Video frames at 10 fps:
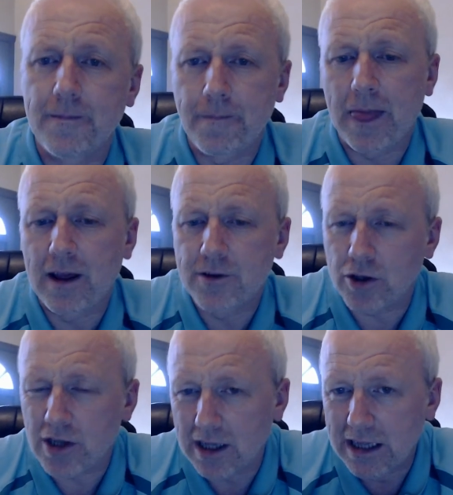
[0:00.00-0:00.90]
So
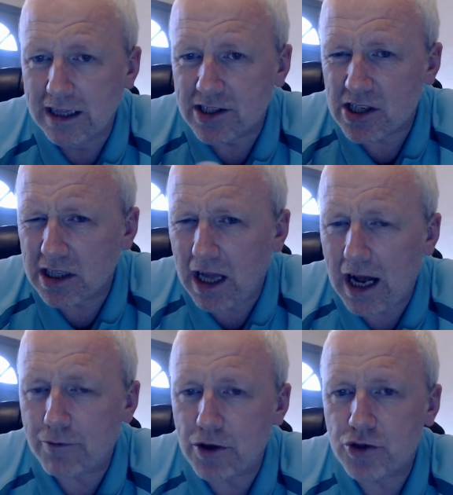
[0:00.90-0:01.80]
it's a
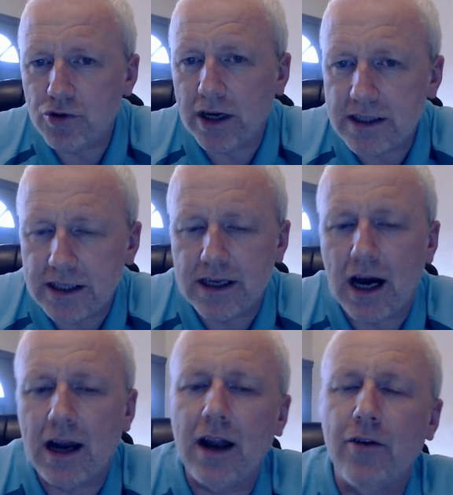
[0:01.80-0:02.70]
slight restricted
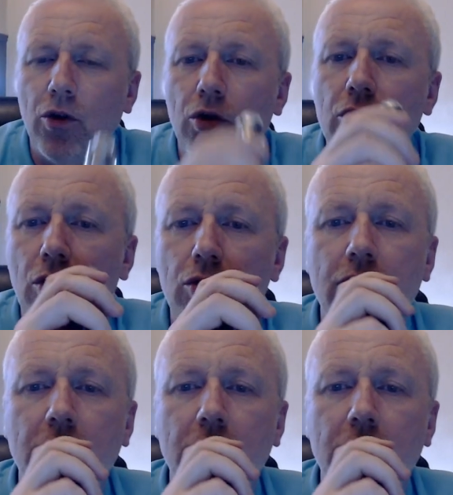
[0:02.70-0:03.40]
direct lung.